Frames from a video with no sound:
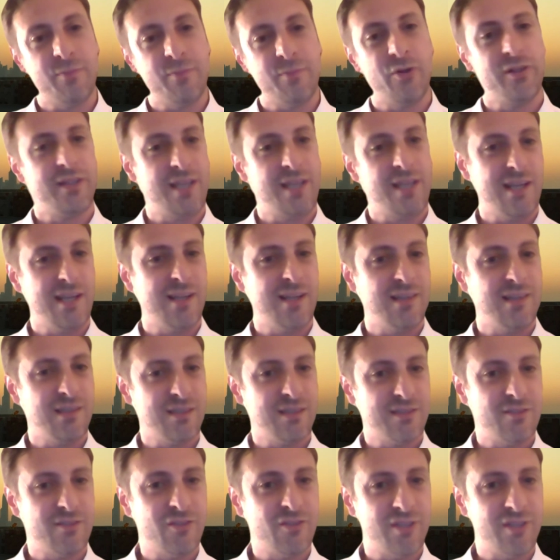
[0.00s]
particular
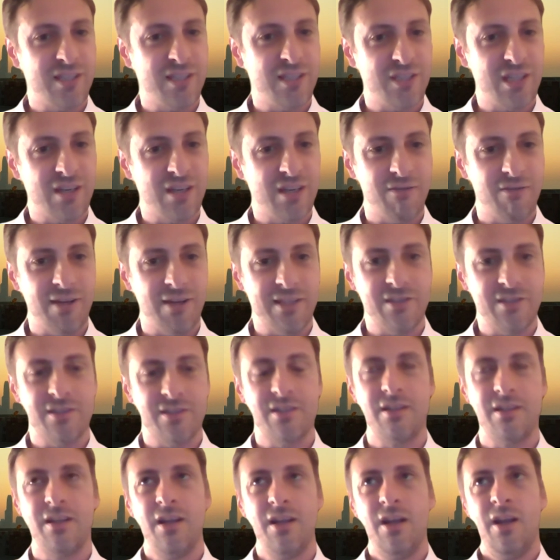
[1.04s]
strategic
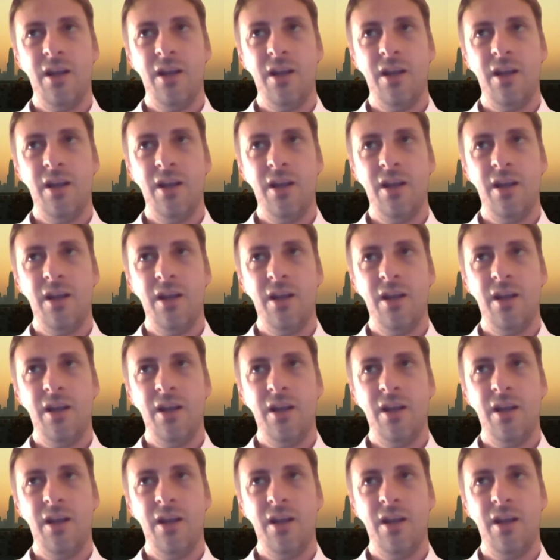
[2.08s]
question.